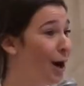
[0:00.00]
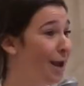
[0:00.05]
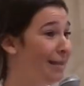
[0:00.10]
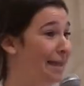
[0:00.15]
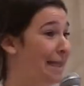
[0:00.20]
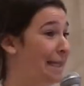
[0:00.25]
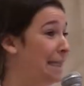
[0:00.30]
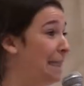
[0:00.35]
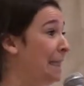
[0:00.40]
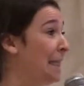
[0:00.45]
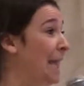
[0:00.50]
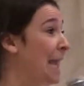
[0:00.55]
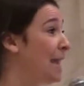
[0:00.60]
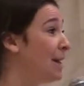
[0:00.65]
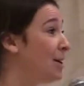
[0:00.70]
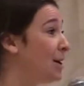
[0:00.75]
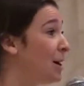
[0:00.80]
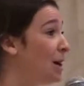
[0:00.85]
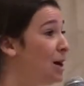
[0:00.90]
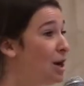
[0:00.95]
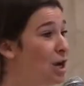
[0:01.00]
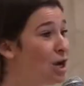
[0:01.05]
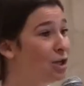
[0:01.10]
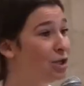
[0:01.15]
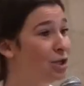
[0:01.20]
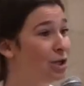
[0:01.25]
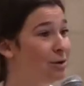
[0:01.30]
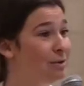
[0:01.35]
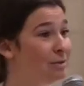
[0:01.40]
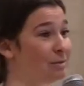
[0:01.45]
and then later
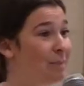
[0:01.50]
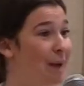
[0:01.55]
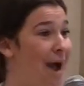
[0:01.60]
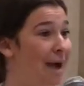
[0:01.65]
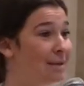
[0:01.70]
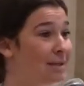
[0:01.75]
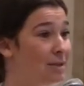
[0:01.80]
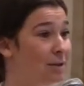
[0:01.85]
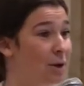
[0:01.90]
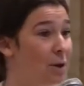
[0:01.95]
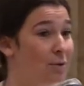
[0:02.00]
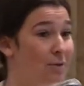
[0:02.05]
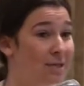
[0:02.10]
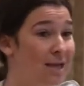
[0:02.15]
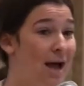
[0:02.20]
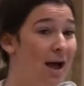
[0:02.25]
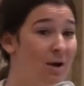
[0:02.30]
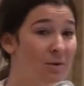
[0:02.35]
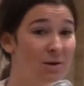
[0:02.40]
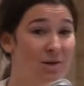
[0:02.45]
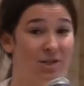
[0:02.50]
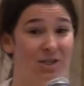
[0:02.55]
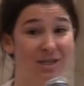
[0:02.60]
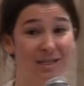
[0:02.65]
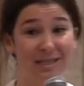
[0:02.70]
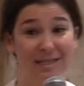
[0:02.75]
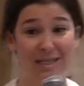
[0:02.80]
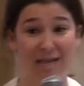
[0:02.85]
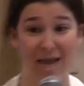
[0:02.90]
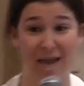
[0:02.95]
she goes back to the hotel where
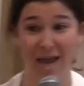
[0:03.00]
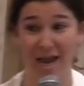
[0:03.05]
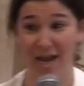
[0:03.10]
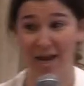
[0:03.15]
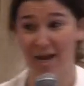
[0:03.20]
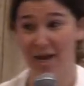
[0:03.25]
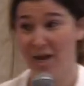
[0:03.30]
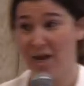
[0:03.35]
she's staying.